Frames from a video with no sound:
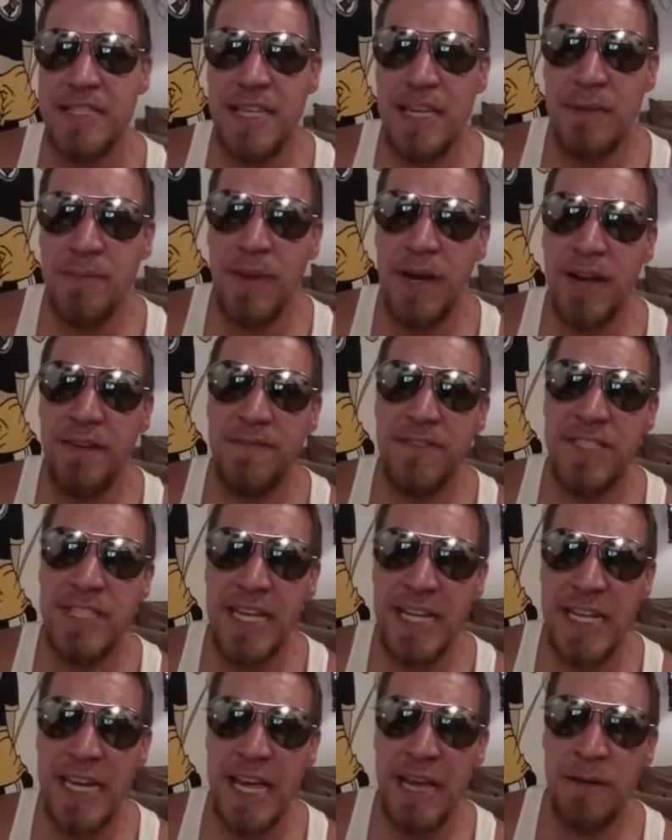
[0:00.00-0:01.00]
the team of
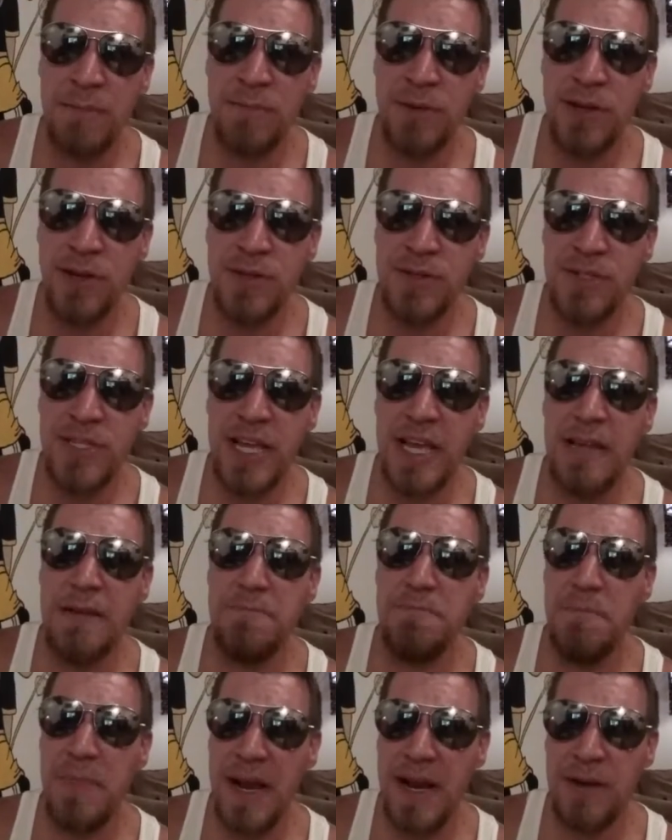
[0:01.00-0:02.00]
Dean Ambrose
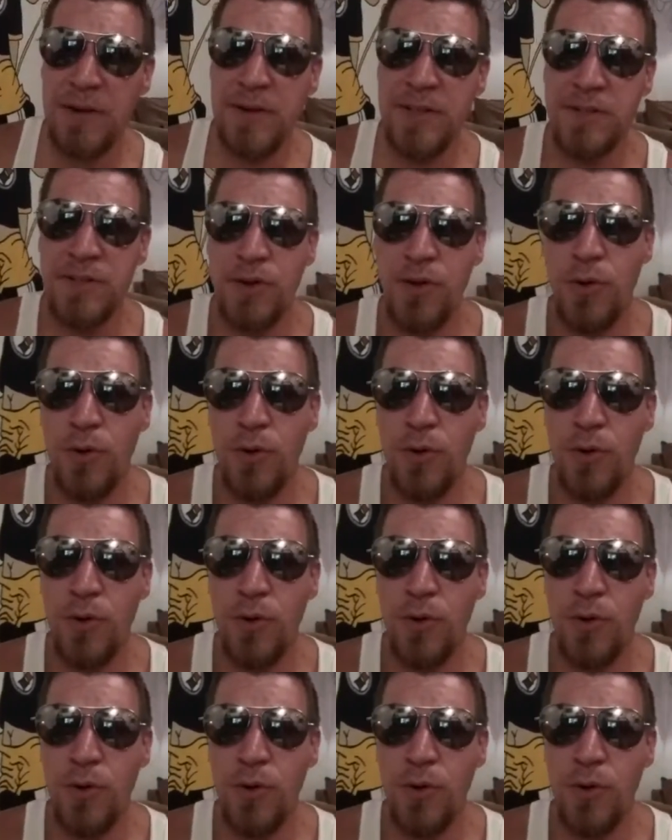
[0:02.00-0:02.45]
and Baron